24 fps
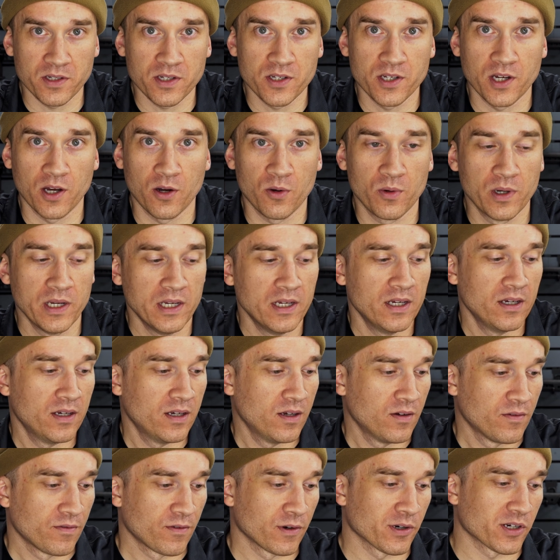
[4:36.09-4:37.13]
So
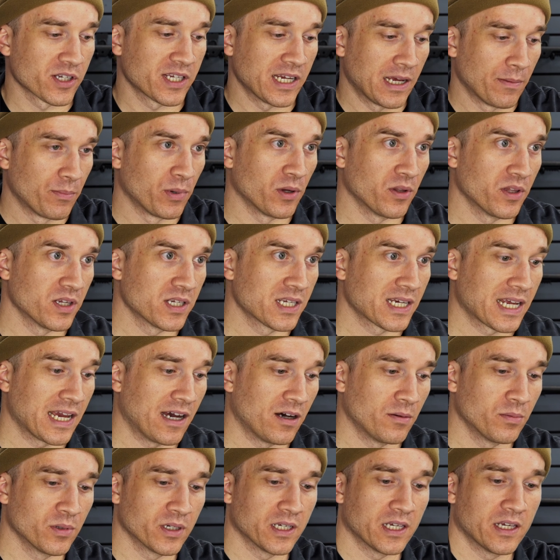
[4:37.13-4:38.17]
for example, this Kelbly